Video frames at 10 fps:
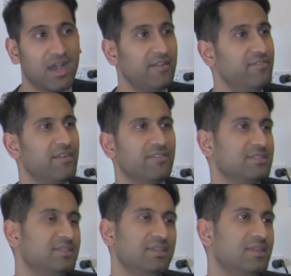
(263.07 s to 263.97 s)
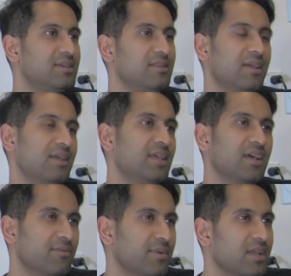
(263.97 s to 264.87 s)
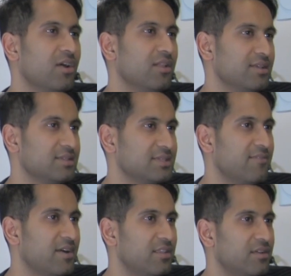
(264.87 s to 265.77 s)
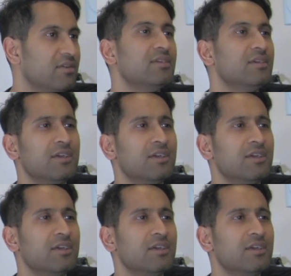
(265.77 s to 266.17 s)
I've never seen it, and none of my colleagues have either,